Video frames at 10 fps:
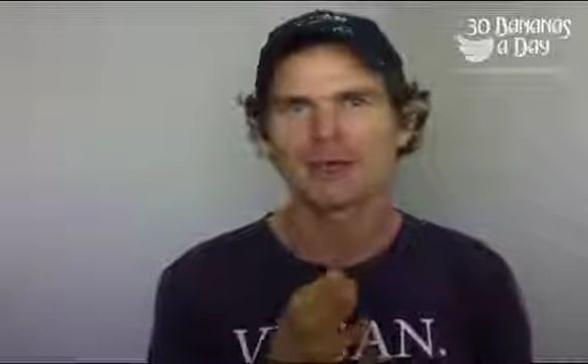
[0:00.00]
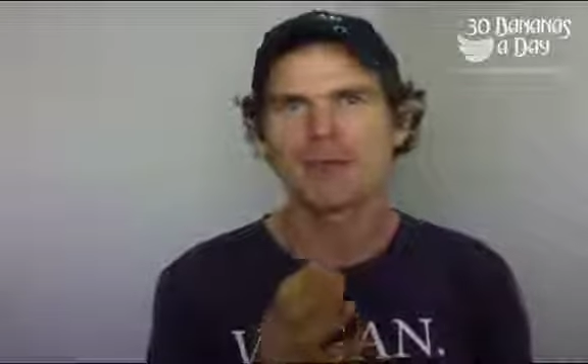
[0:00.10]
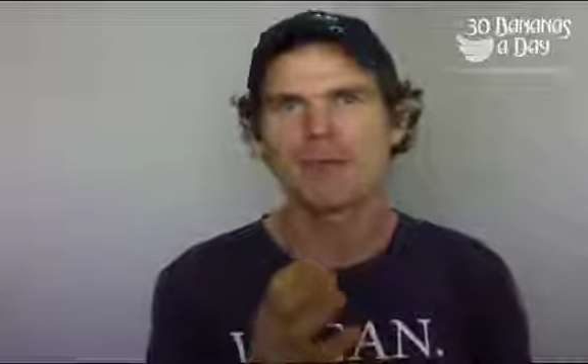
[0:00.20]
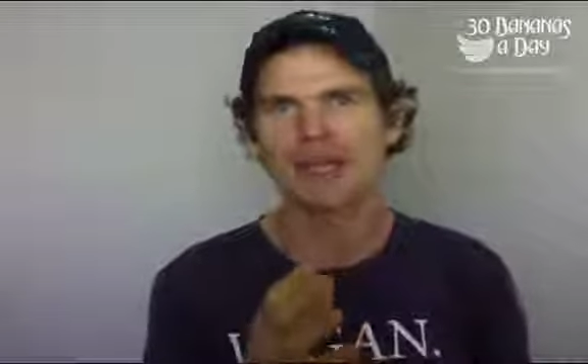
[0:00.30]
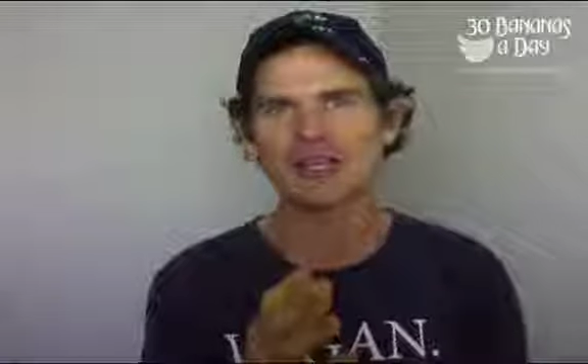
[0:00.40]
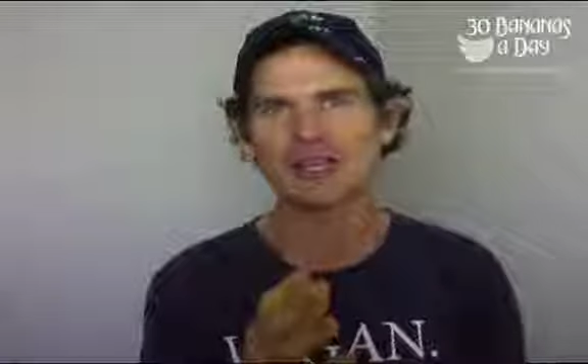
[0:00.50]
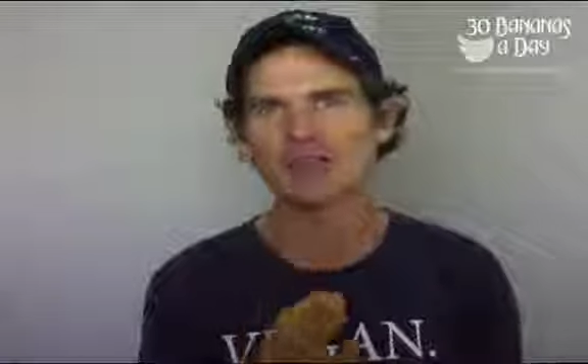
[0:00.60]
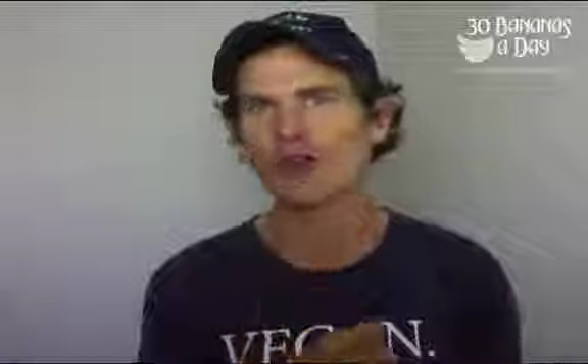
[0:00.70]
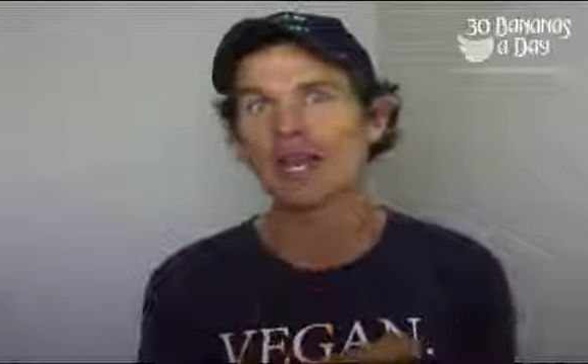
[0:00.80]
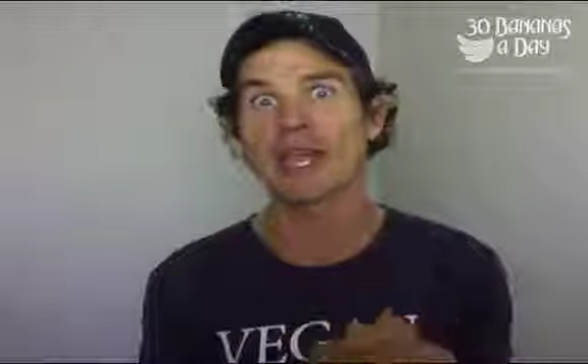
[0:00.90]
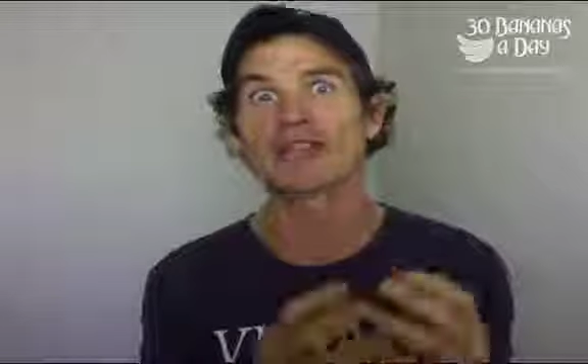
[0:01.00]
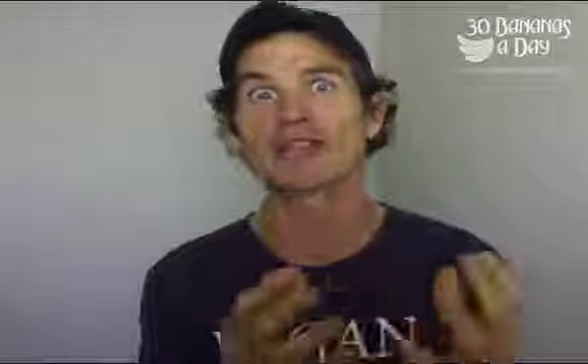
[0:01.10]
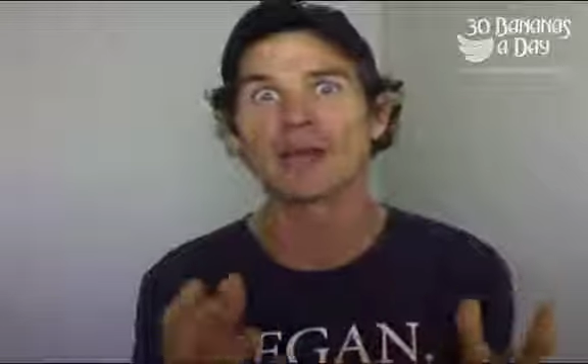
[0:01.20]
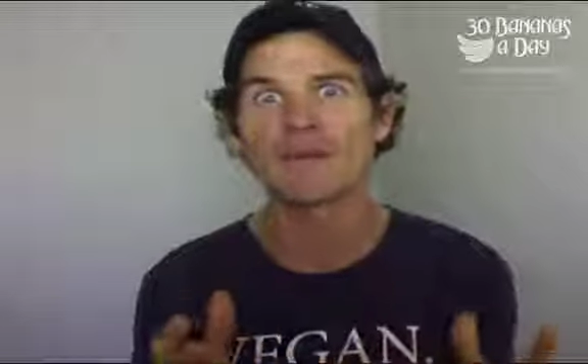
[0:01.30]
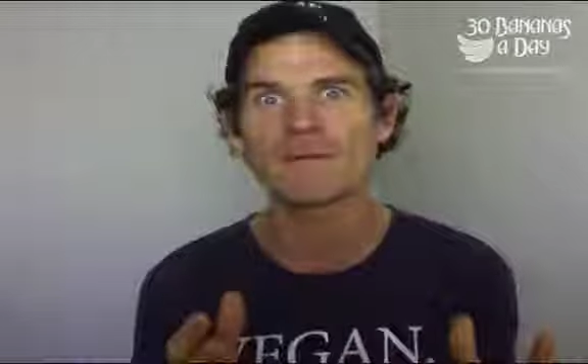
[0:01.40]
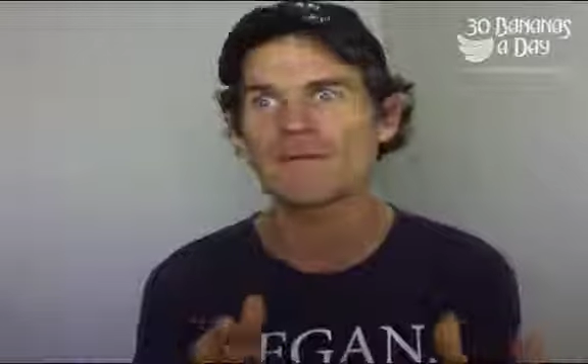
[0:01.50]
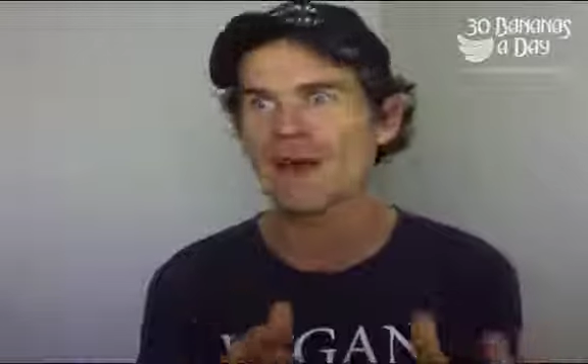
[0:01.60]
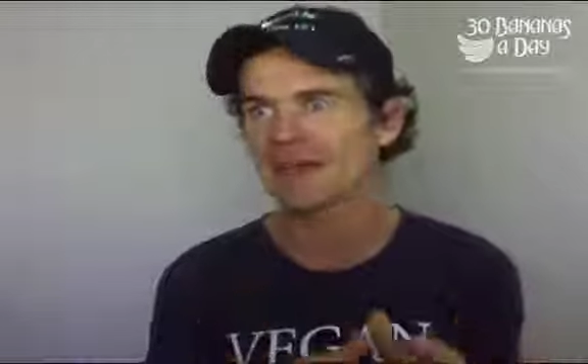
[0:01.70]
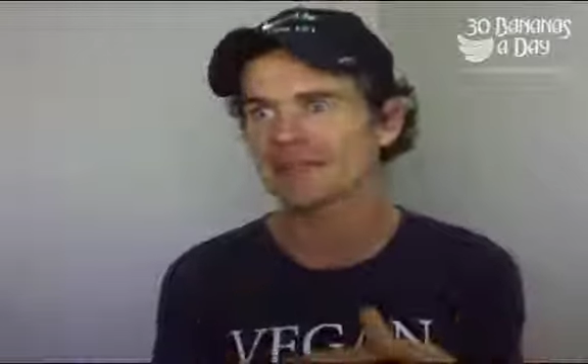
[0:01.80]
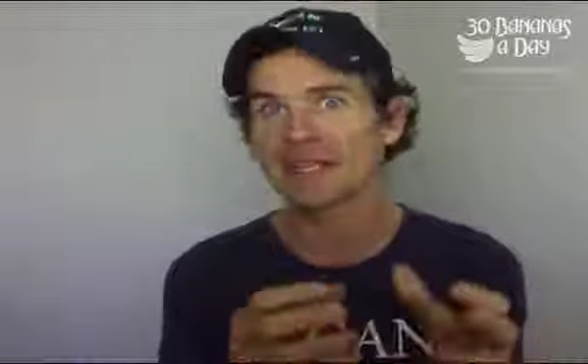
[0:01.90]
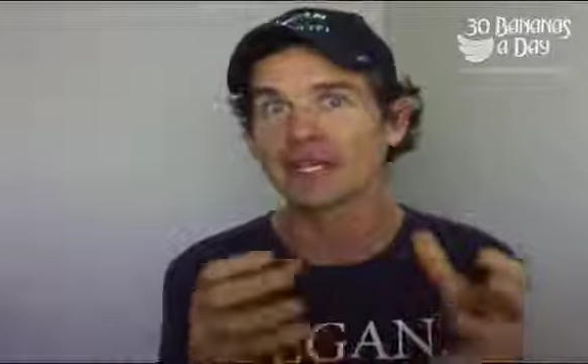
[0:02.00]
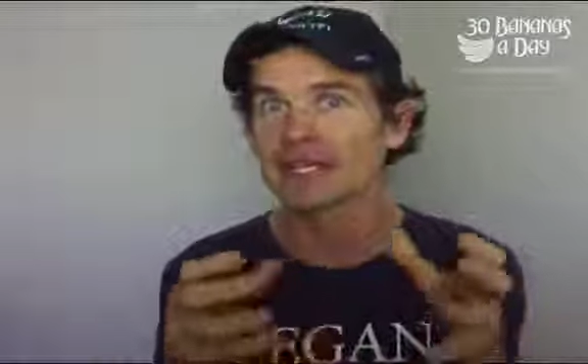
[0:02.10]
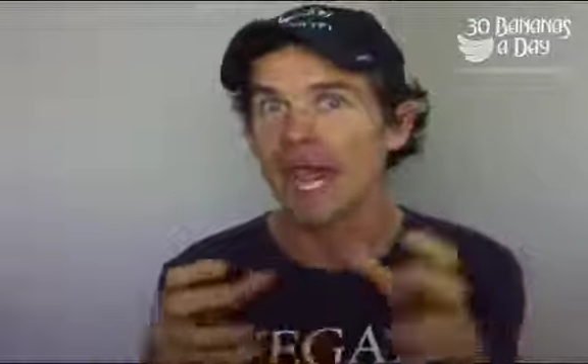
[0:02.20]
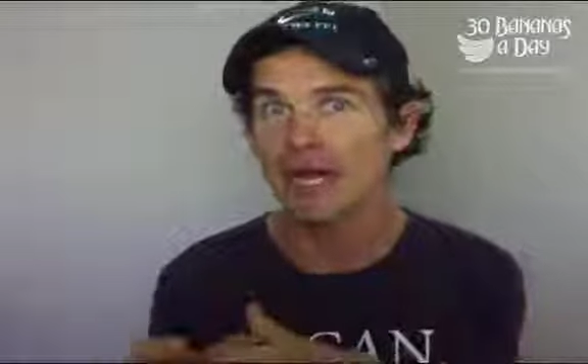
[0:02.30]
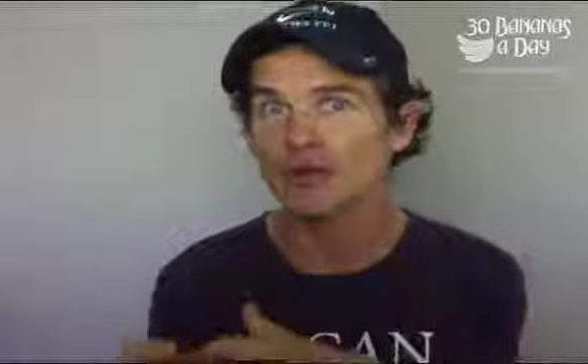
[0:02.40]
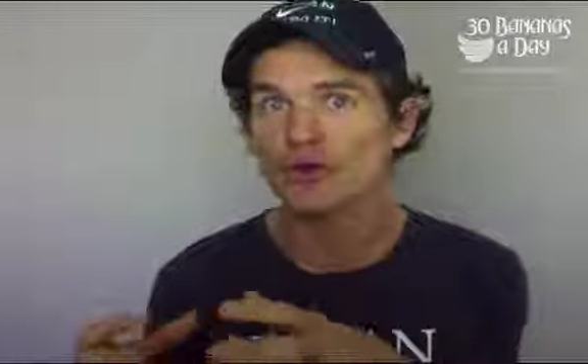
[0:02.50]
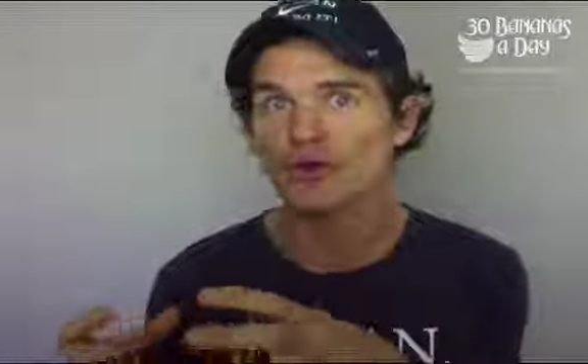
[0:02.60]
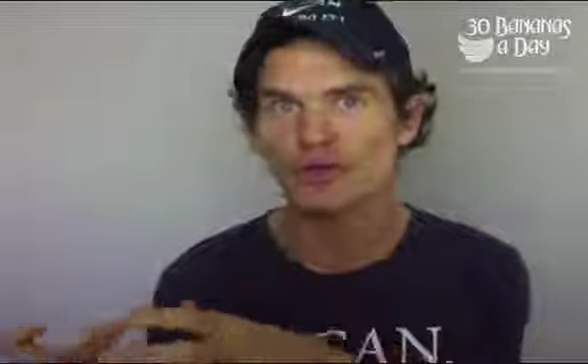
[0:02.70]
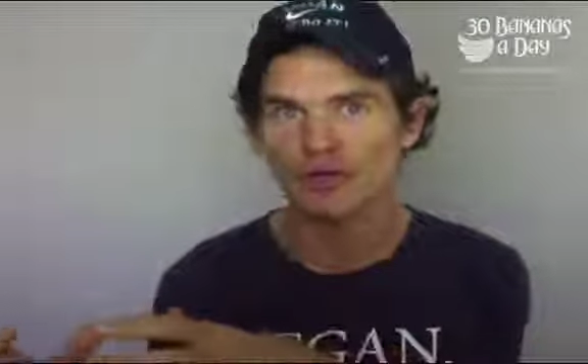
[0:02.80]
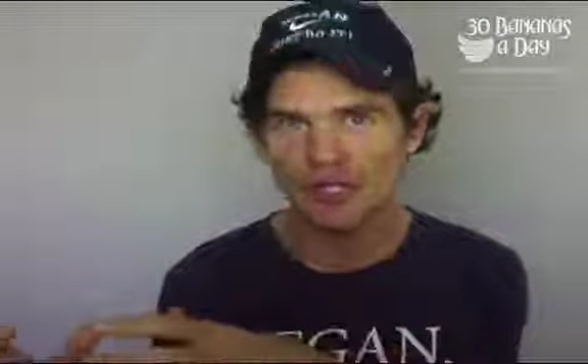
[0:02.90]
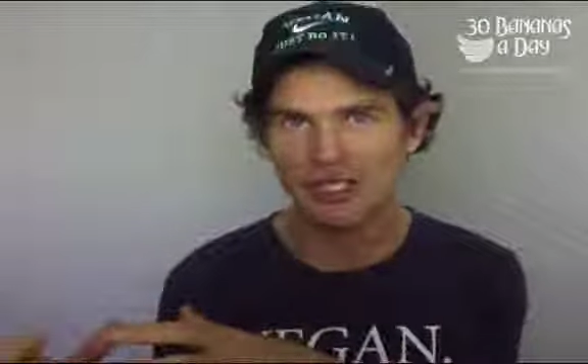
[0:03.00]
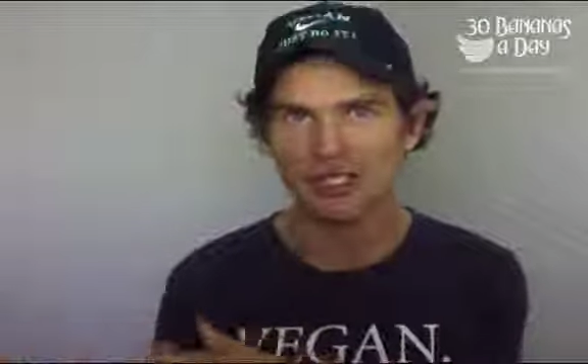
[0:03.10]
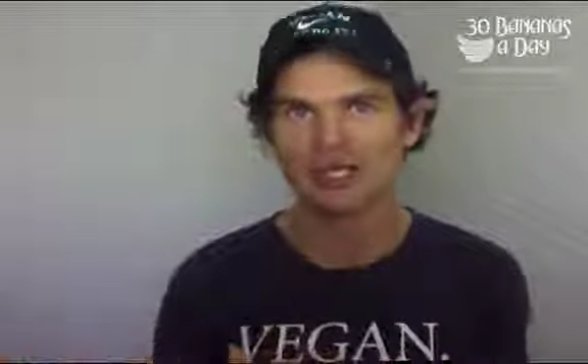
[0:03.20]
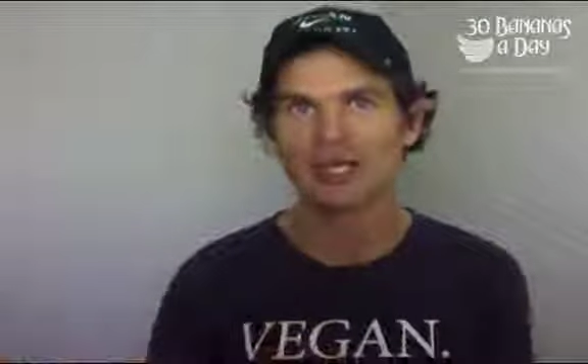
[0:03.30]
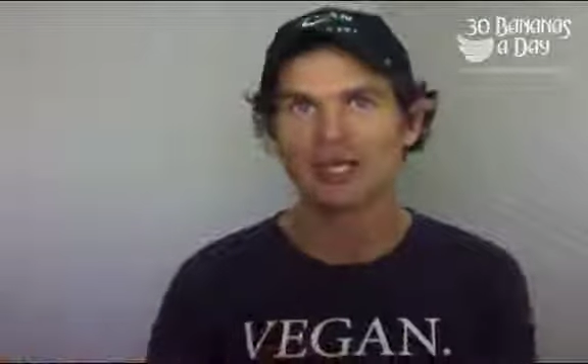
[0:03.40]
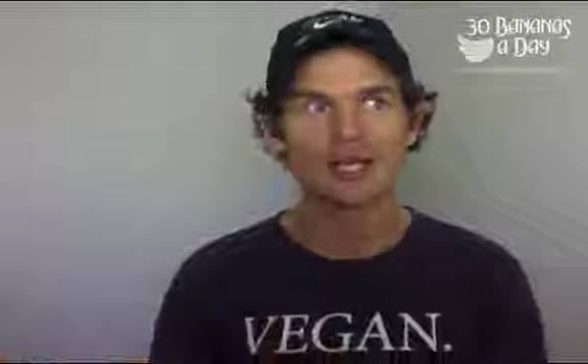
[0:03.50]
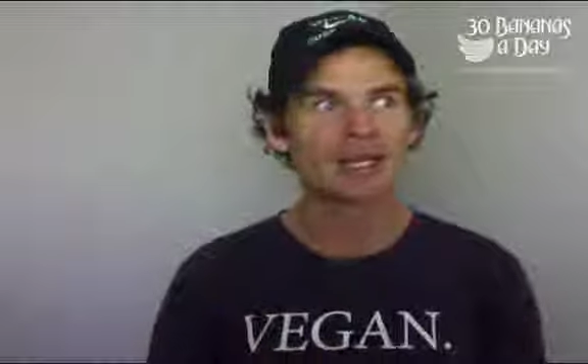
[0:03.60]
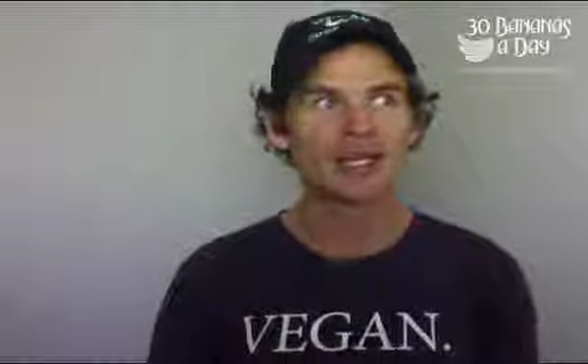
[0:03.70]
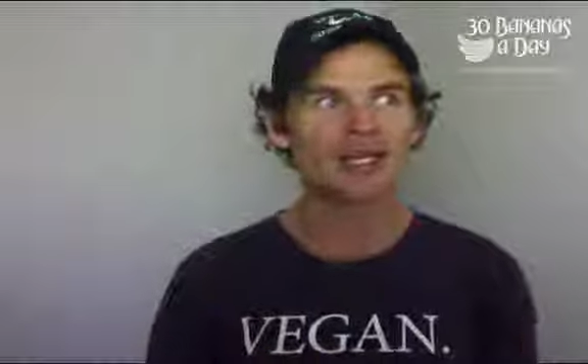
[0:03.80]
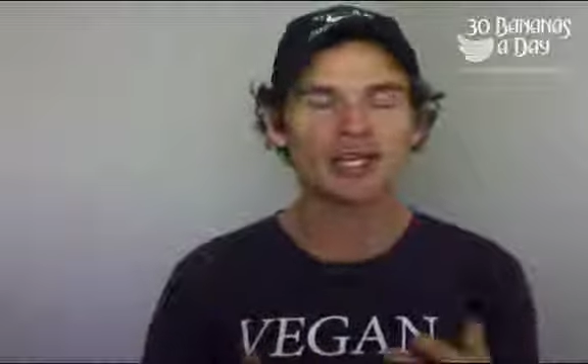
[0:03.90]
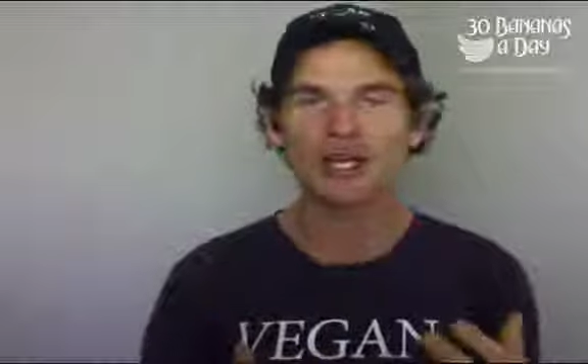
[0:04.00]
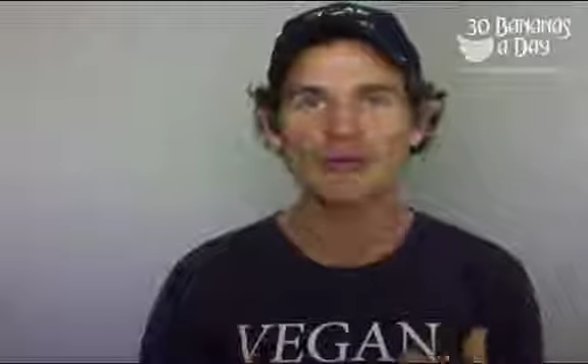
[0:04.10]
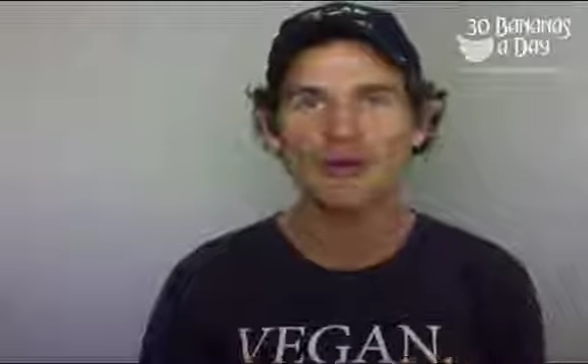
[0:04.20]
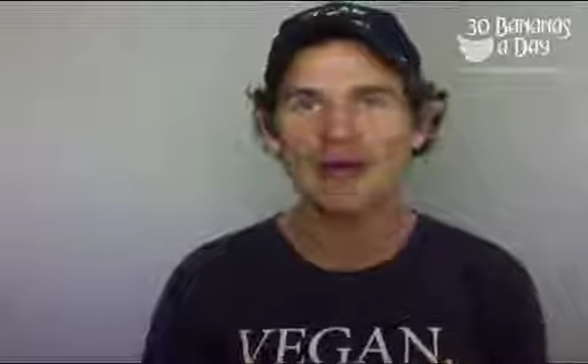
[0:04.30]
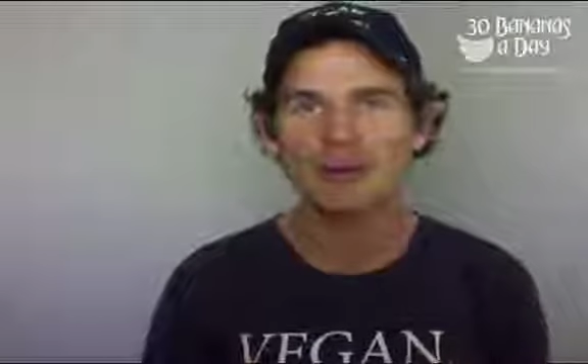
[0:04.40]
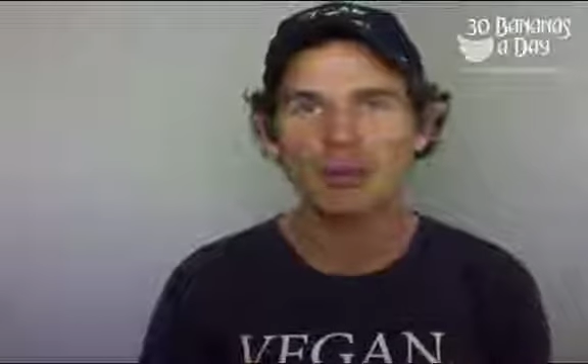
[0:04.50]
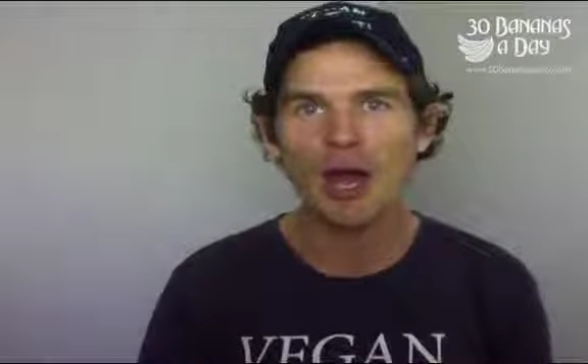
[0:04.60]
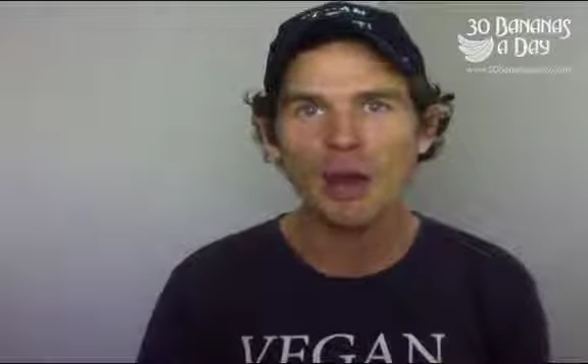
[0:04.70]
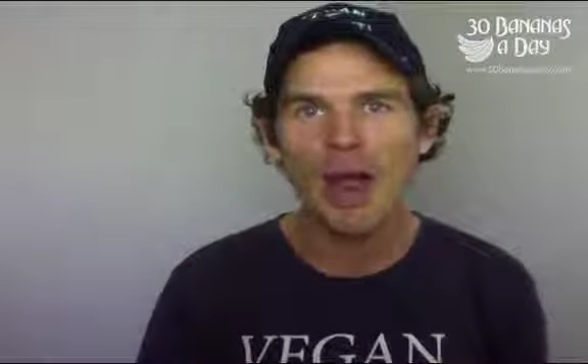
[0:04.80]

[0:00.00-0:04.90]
measures like intermittent fasting and calorie restriction, because you're gonna fucking blow